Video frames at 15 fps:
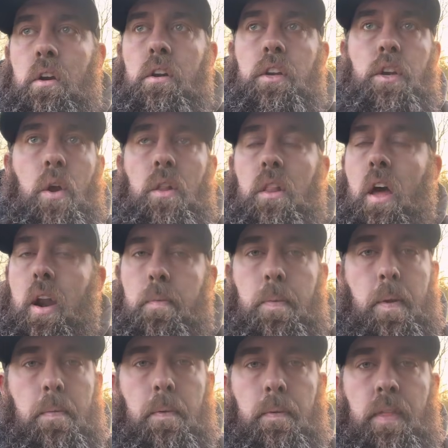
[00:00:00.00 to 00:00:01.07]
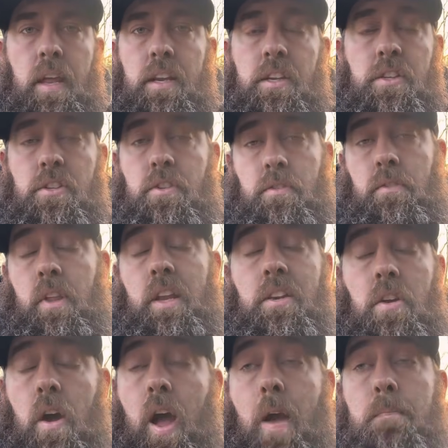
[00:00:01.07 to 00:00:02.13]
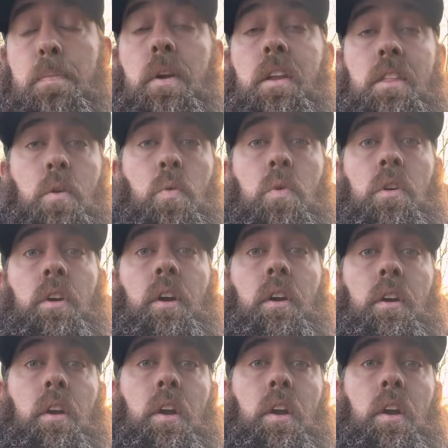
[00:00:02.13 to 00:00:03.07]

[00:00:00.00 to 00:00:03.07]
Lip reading: a lot of people, I put in the work.